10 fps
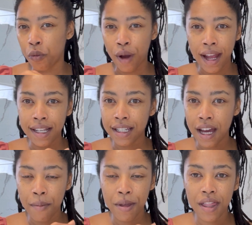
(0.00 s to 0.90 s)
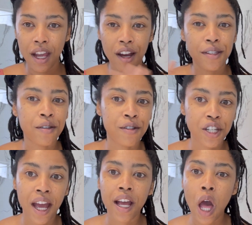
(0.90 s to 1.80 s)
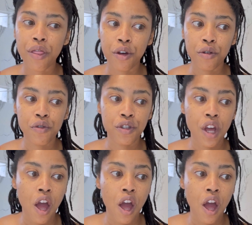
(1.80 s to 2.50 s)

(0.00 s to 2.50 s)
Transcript: right up in there. So check out those